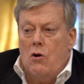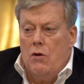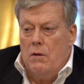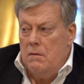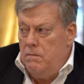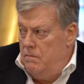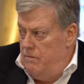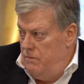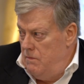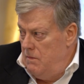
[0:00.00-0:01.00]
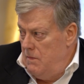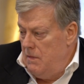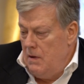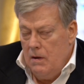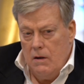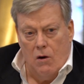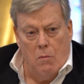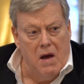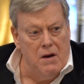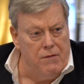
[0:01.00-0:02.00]
all the
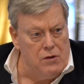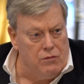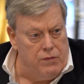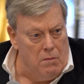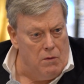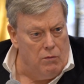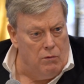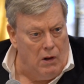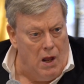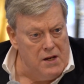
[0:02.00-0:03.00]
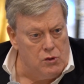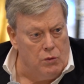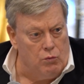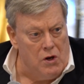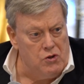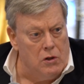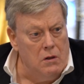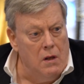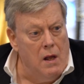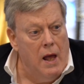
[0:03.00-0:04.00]
benefits from the alliance with
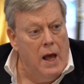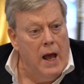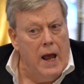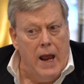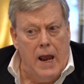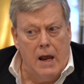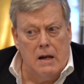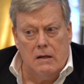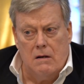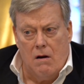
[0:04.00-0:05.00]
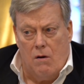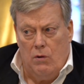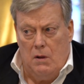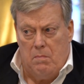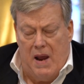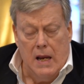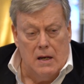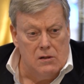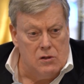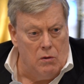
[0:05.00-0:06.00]
Russia, and they're not really
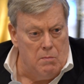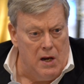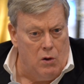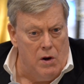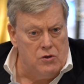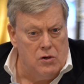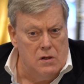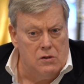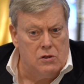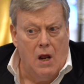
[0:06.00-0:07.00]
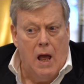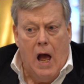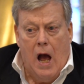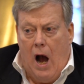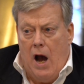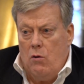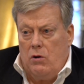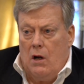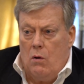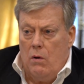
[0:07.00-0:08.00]
paying. So my question is, I
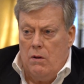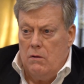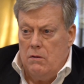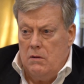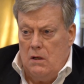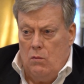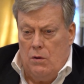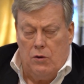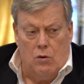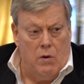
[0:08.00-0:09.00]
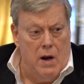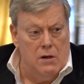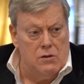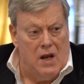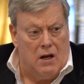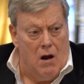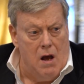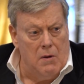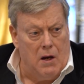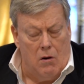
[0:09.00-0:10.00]
don't care whether the deal with Ukraine is
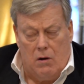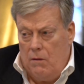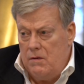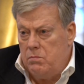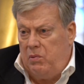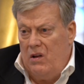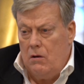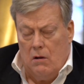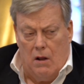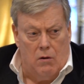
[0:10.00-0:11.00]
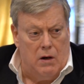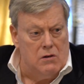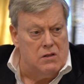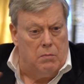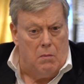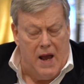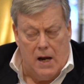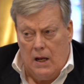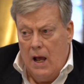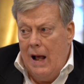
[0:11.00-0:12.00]
economic. I don't care if it's political. I don't care if it's
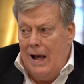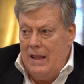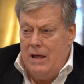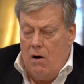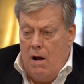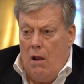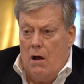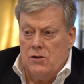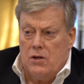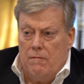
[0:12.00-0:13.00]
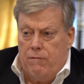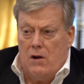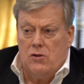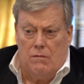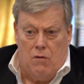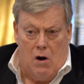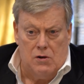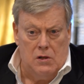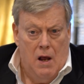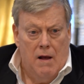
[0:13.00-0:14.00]
diplomatic. They're allies and friends of
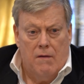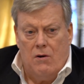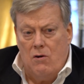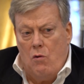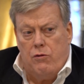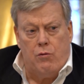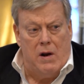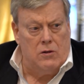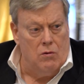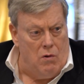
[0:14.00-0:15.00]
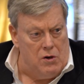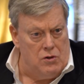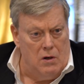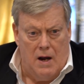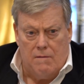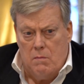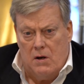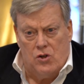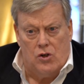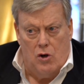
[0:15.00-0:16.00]
ours. They're no threat to Russia, and
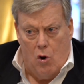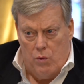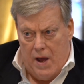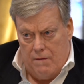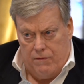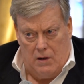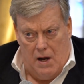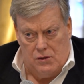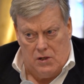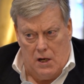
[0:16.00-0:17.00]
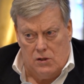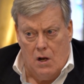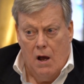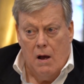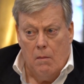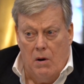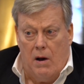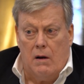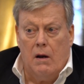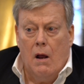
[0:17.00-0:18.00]
everybody should know that, for God's sakes.
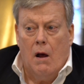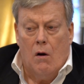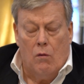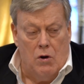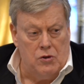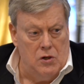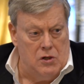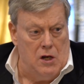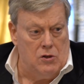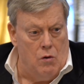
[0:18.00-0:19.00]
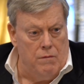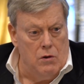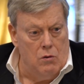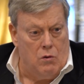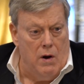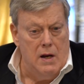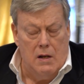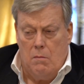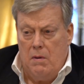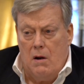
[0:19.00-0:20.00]
But Russia takes over Ukraine,
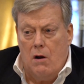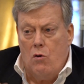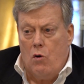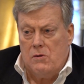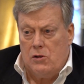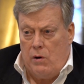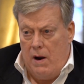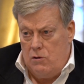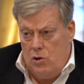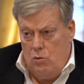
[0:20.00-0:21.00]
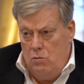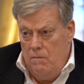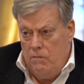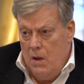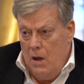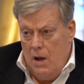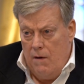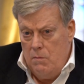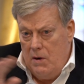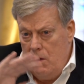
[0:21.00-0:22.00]
there'd be an enormous threat to
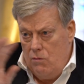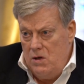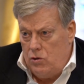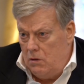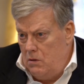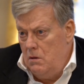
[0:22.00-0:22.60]
everybody in the region,